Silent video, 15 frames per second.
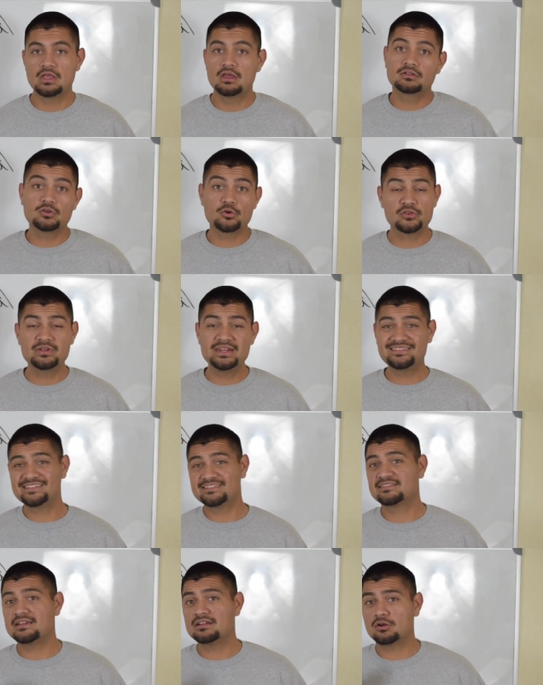So you need to
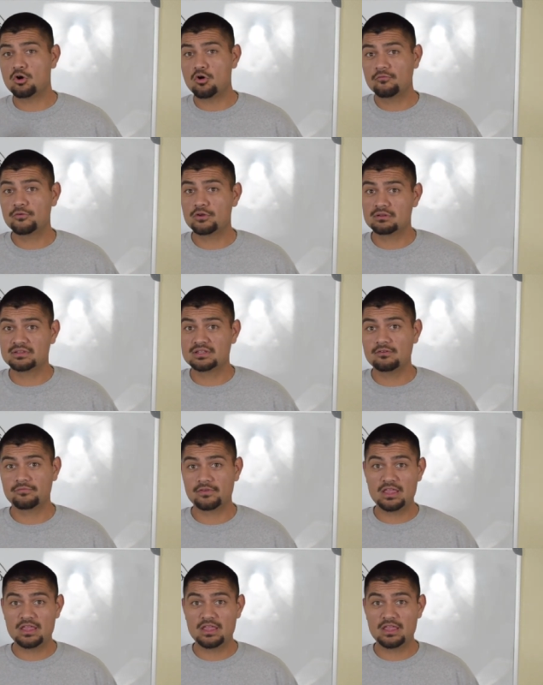set a goal for yourself